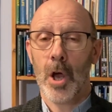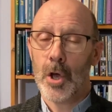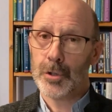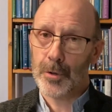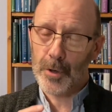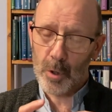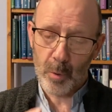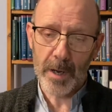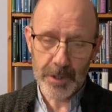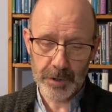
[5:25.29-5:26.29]
So the
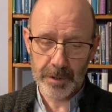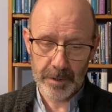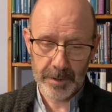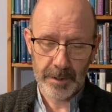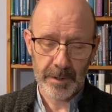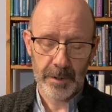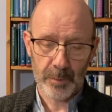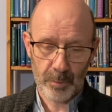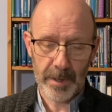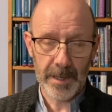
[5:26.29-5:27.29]
question
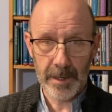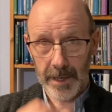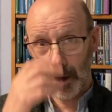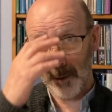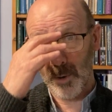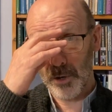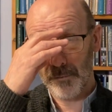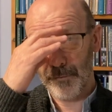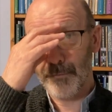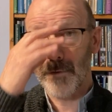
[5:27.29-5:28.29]
really about
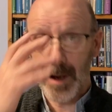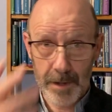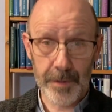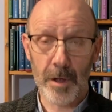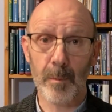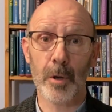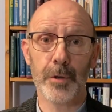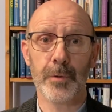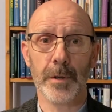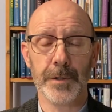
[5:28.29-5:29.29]
faith, about
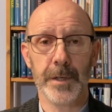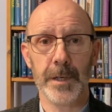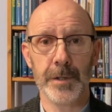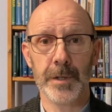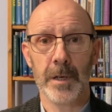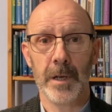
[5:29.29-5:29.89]
trust is,